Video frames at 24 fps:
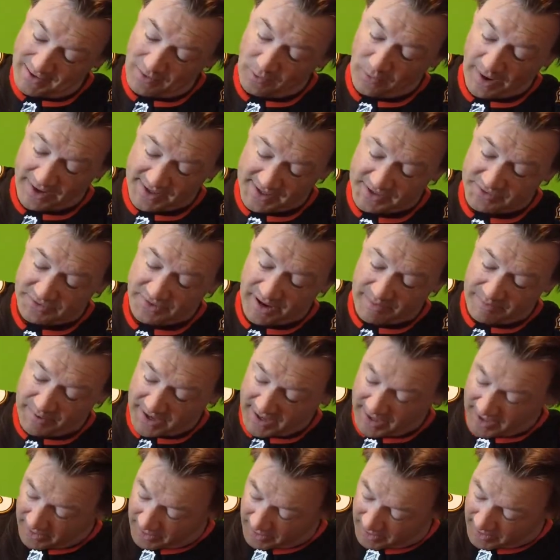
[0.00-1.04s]
White stripe
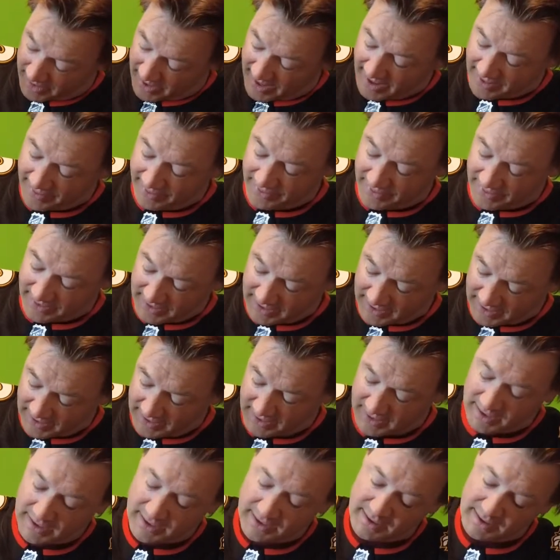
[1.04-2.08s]
here and
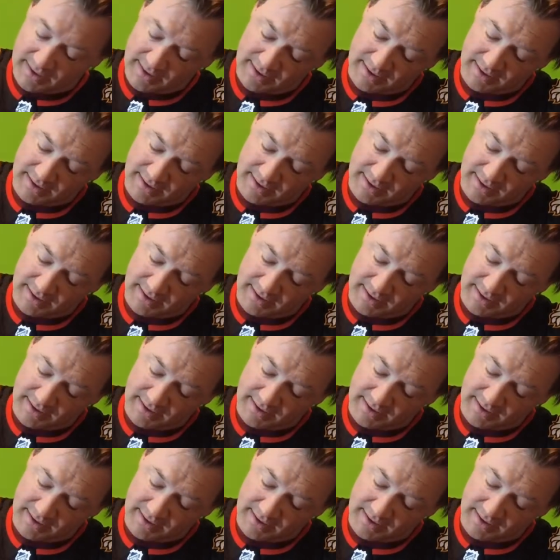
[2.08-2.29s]
the